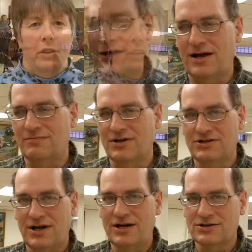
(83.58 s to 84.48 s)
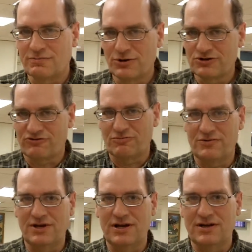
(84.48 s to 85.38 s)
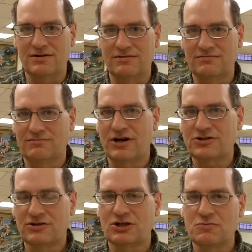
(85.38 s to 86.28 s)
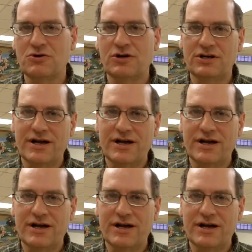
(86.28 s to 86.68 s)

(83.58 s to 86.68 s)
And I must say, as a person from the rest of the community,